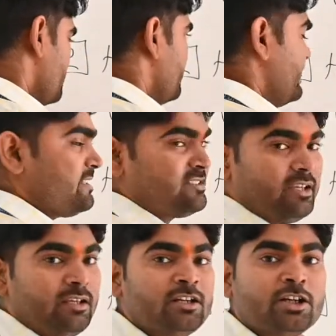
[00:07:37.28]
let's
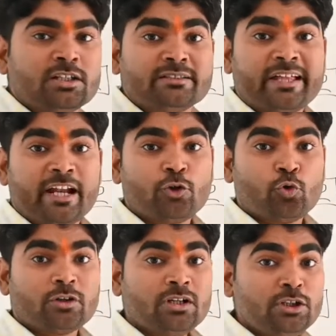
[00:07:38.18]
see, there are
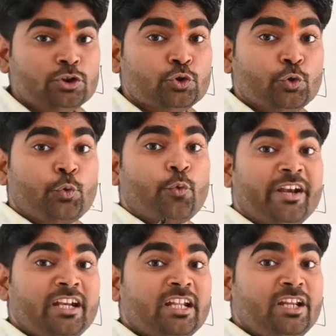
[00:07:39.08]
total
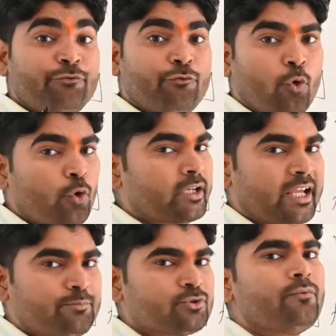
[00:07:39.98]
24
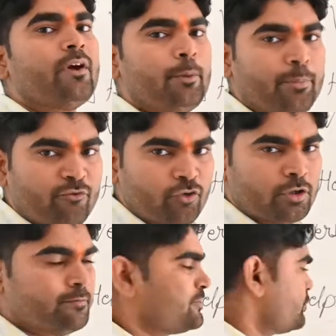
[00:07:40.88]
types of helping
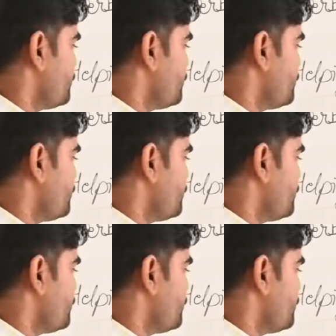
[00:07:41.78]
verbs.